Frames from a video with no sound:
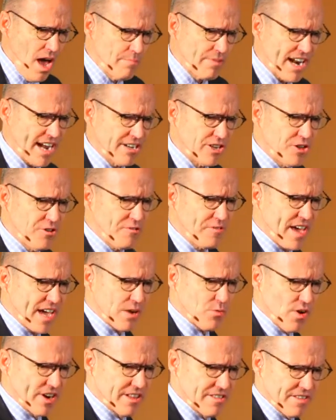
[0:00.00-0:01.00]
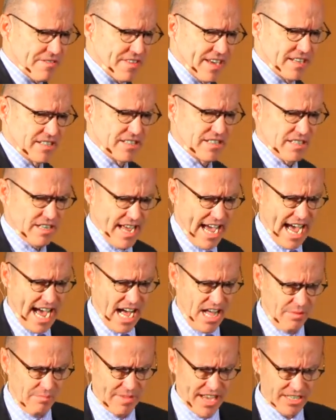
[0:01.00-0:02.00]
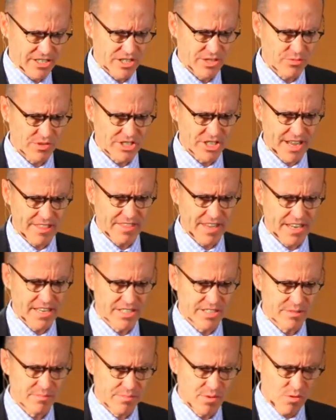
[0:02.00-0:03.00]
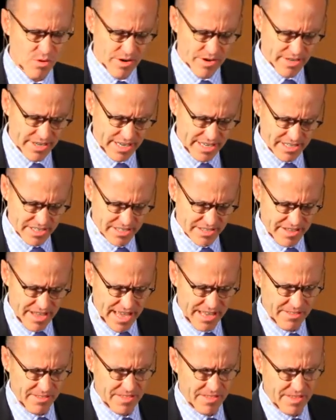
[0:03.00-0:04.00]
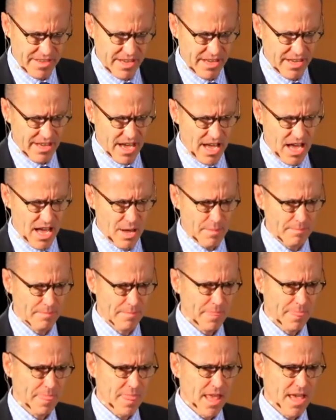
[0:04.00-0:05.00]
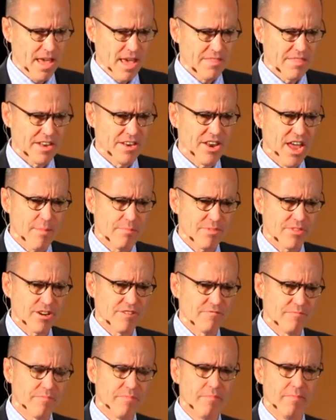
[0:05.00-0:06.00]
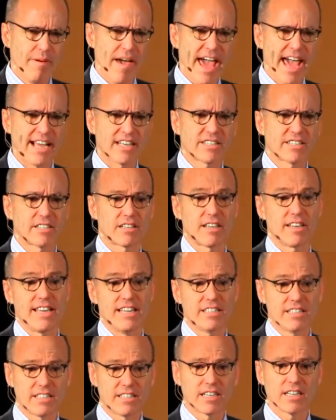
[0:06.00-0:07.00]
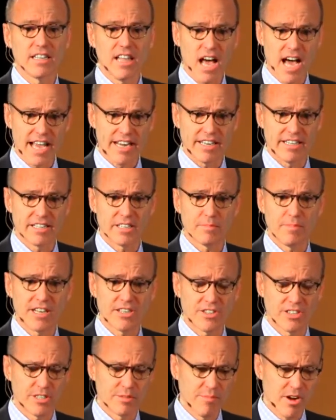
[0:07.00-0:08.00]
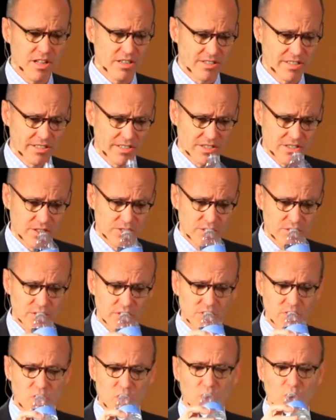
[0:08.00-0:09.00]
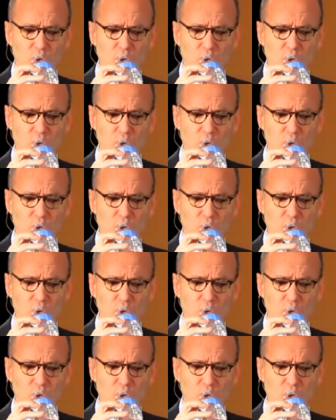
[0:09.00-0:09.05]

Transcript: But I do think one of the things that Al mentioned, which I think is important, is that the number of banks is declining, especially smaller institutions.